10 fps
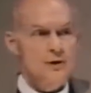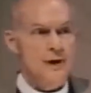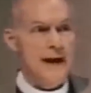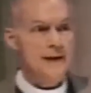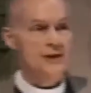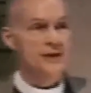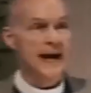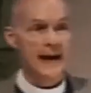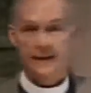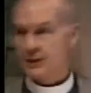Today's
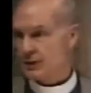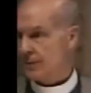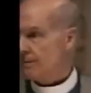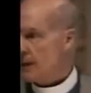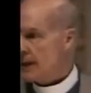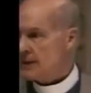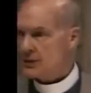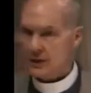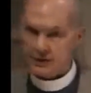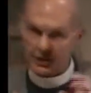text
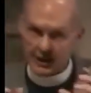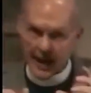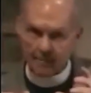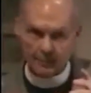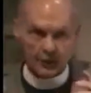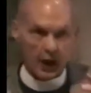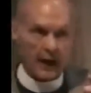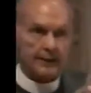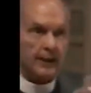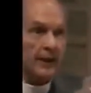is a
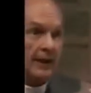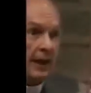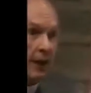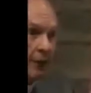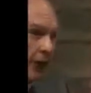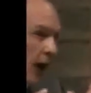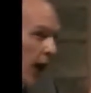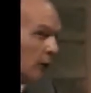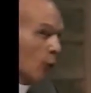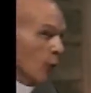snapshot of an
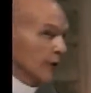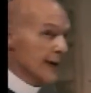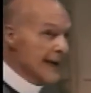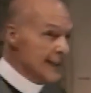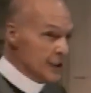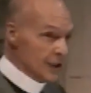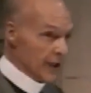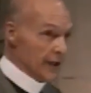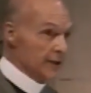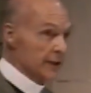awkward
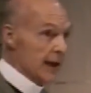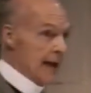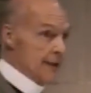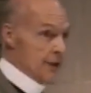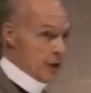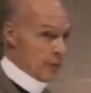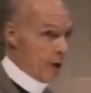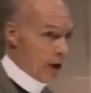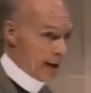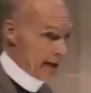incident at a dinner
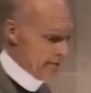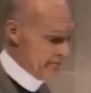party.